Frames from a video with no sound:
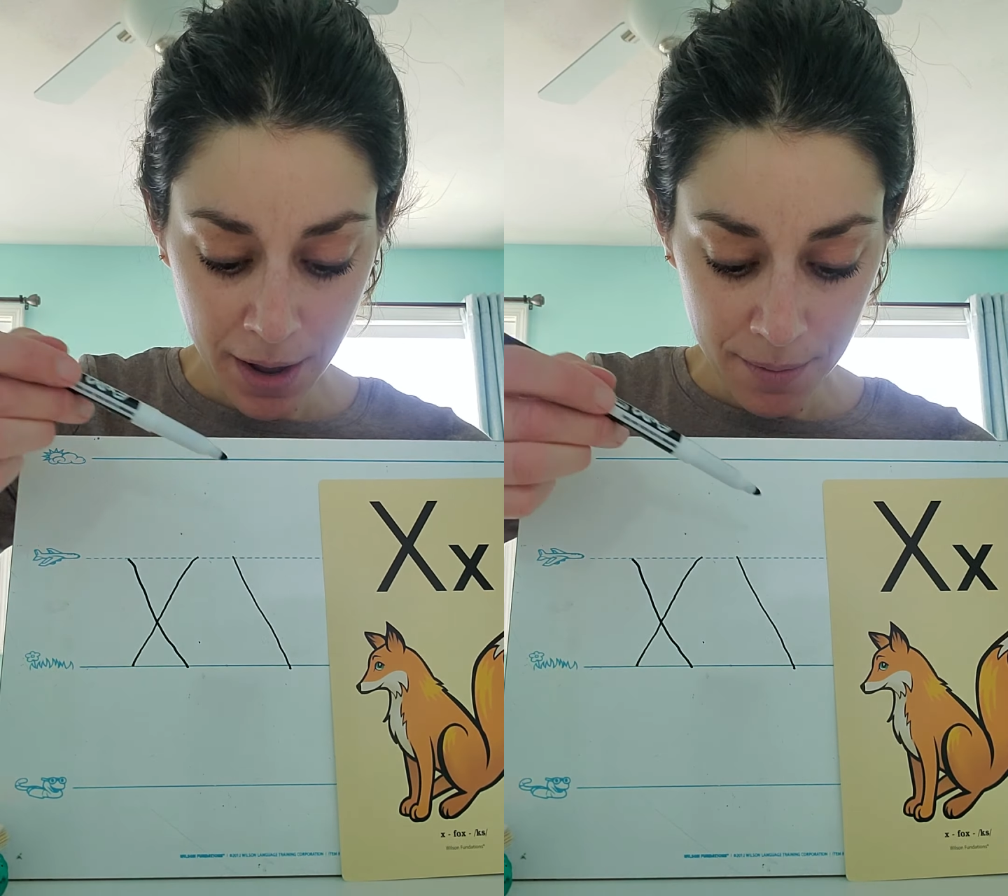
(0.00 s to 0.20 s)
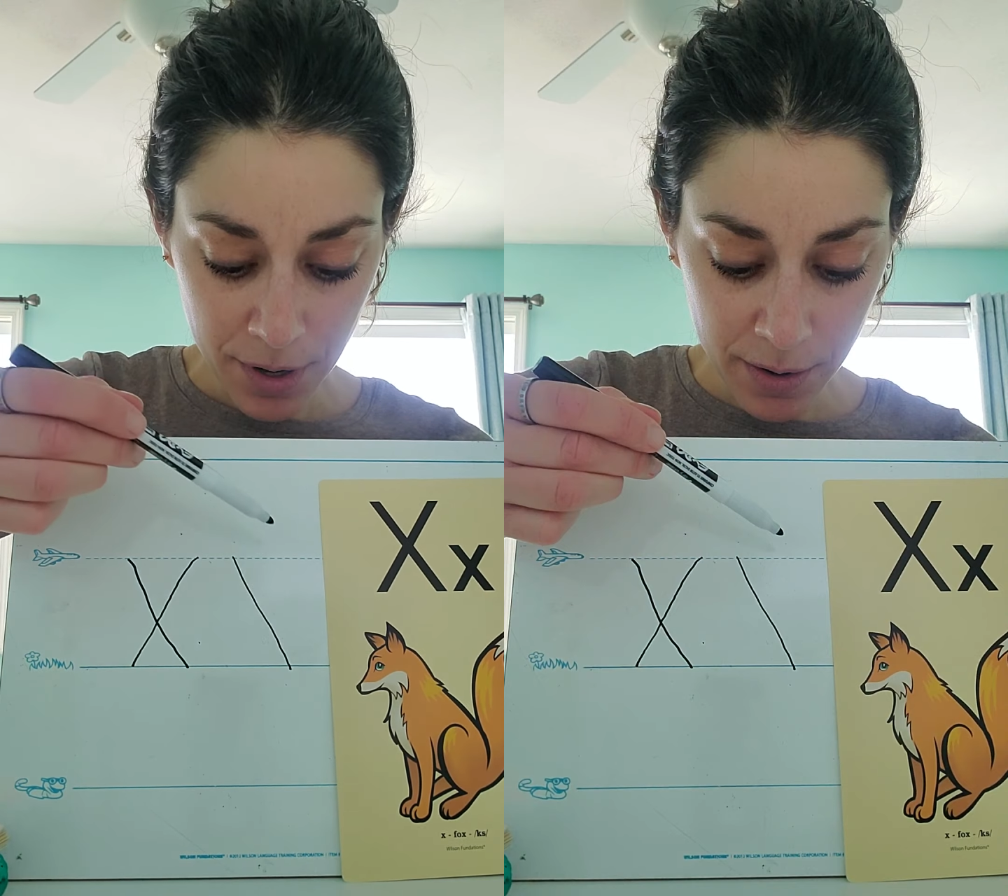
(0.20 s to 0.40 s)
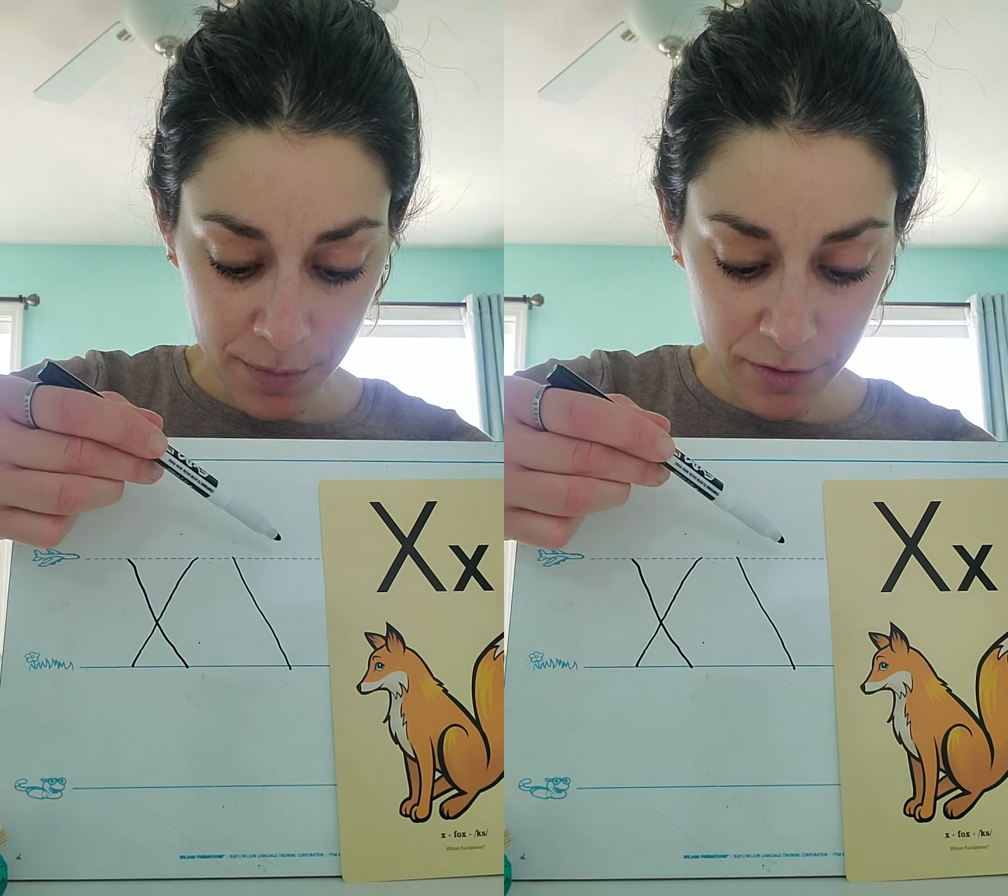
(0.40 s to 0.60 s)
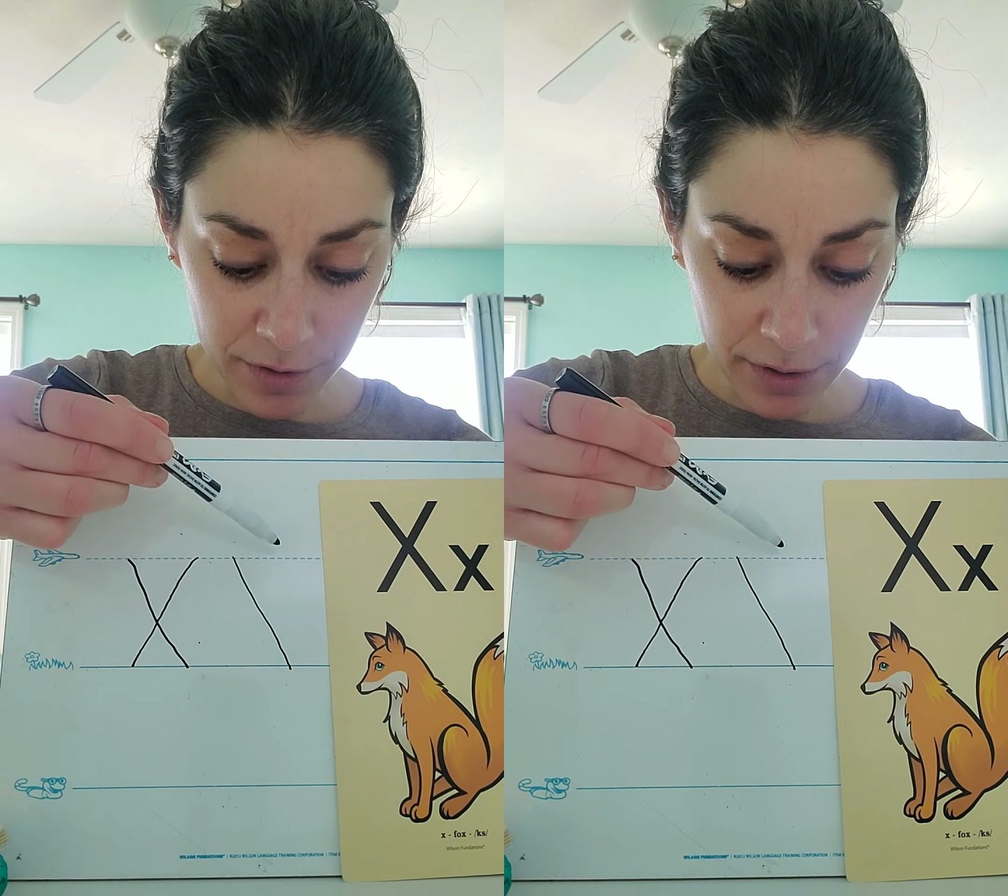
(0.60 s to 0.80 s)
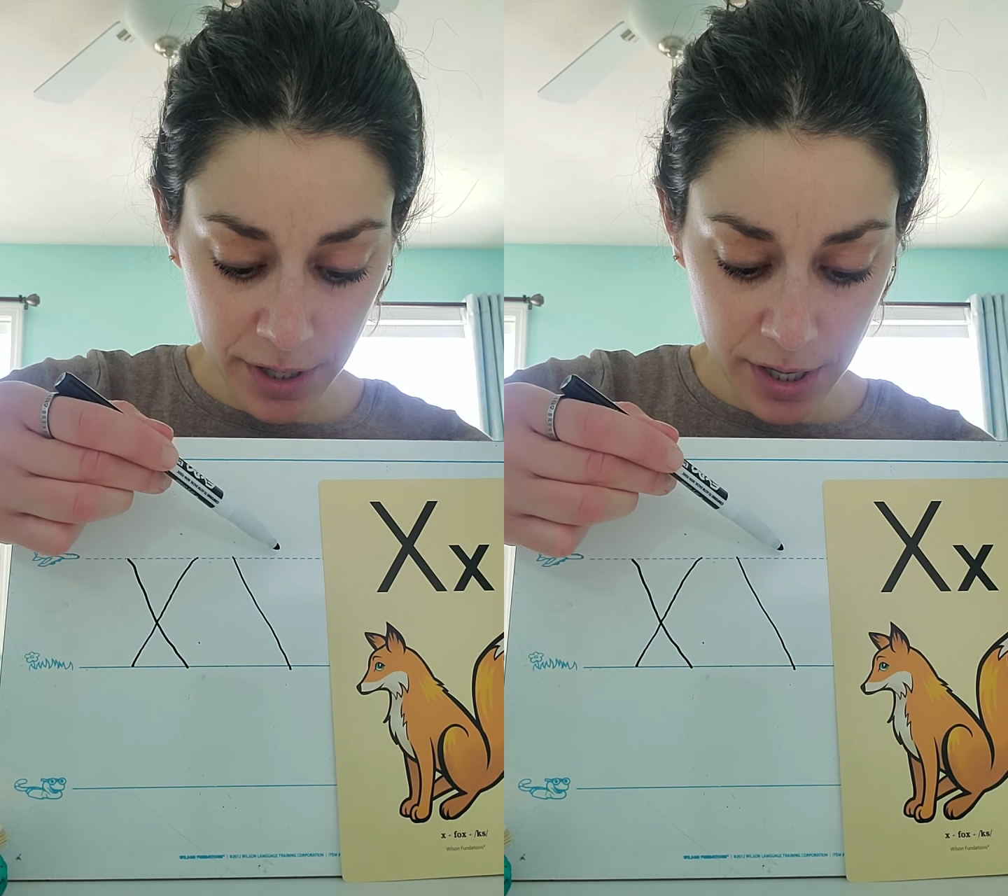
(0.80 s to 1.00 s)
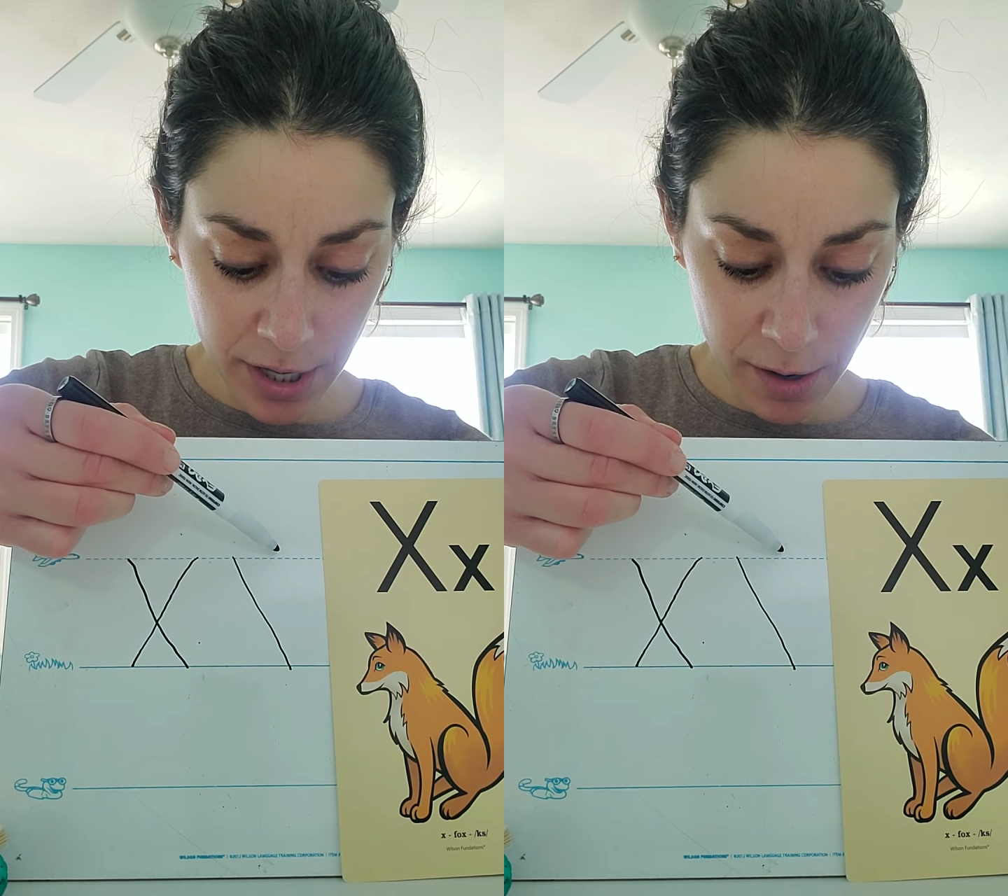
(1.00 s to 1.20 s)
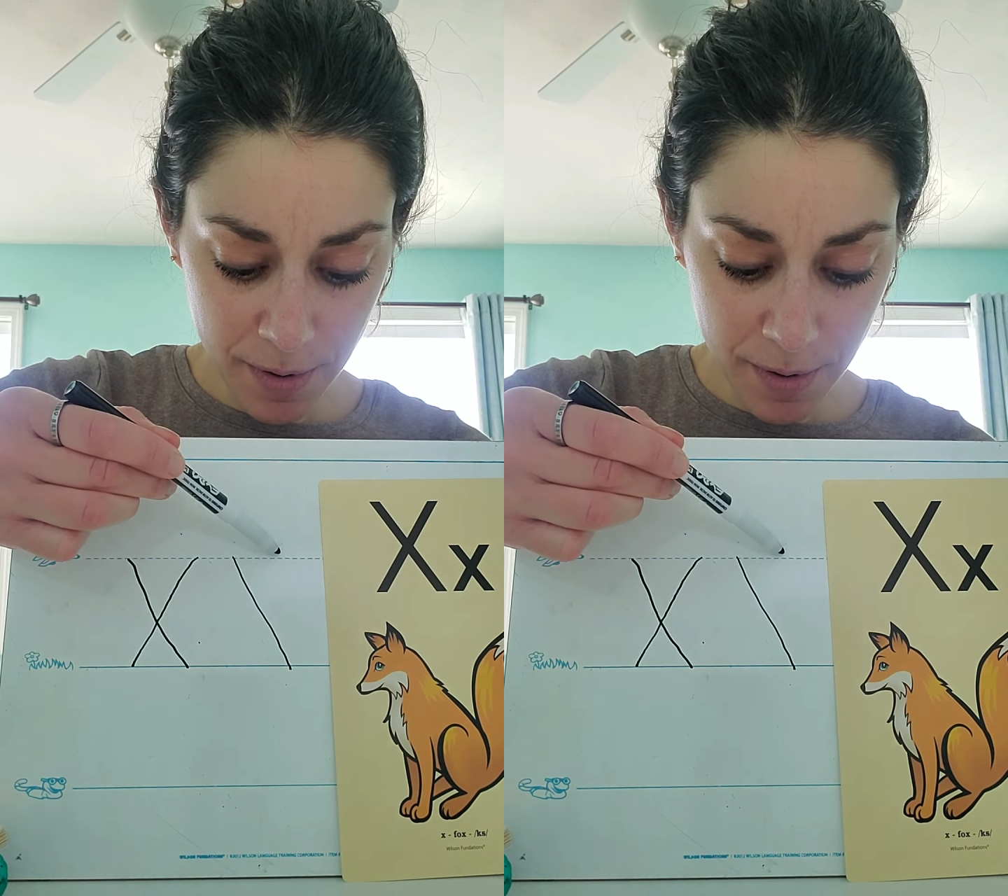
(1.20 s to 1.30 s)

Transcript: going to move a little